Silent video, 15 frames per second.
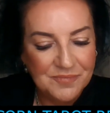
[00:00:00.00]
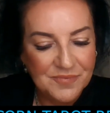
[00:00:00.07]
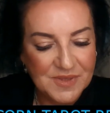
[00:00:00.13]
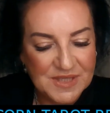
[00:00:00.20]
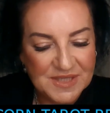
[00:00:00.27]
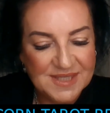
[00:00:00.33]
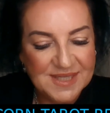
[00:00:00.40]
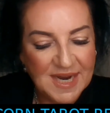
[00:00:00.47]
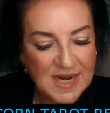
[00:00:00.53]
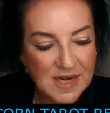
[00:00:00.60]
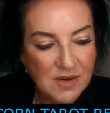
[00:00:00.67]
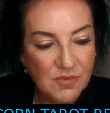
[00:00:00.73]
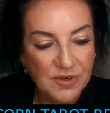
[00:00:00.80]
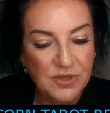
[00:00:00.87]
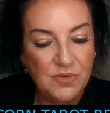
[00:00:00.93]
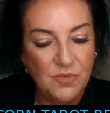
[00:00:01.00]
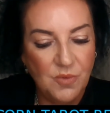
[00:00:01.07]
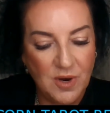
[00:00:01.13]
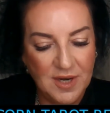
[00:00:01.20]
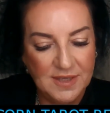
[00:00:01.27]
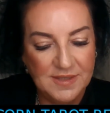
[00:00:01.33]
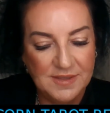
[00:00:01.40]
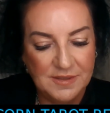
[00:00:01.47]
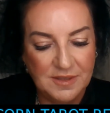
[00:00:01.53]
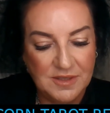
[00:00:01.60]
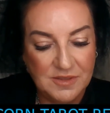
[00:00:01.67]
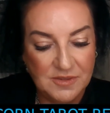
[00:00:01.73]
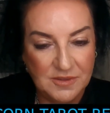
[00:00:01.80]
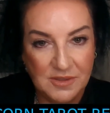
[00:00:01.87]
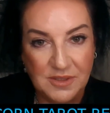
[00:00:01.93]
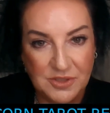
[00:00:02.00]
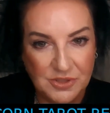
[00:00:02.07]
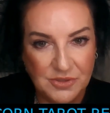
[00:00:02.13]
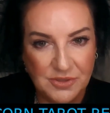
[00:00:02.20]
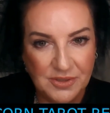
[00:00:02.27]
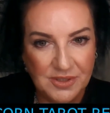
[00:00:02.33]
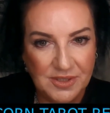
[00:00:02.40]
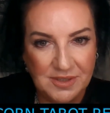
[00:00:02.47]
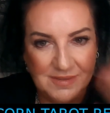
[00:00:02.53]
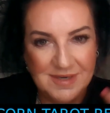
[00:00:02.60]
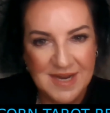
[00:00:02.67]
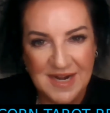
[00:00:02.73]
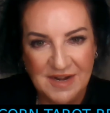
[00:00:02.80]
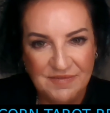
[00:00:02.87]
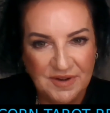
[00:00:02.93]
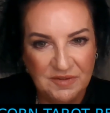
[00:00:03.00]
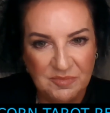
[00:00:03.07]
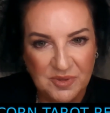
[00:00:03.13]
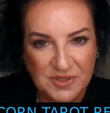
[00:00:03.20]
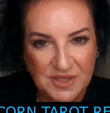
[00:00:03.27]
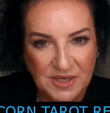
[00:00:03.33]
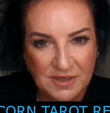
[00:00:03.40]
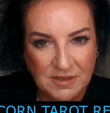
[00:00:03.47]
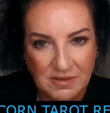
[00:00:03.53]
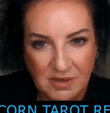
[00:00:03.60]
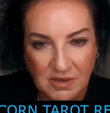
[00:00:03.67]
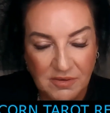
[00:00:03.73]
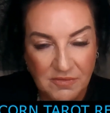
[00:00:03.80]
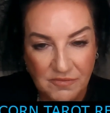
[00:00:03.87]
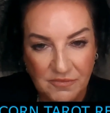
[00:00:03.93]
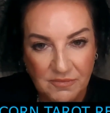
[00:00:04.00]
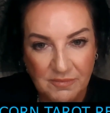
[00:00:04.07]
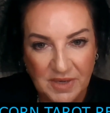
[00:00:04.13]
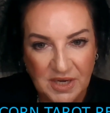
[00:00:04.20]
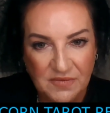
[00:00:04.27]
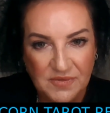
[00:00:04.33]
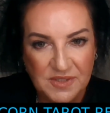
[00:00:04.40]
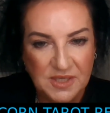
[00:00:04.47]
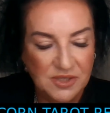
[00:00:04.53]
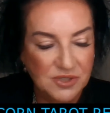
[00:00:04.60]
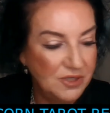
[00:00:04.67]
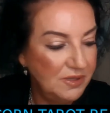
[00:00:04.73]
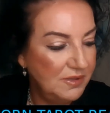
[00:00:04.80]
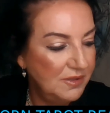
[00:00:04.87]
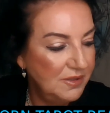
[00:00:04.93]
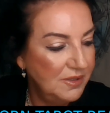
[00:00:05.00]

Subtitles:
Deciding what you want is literally 95% of manifestation.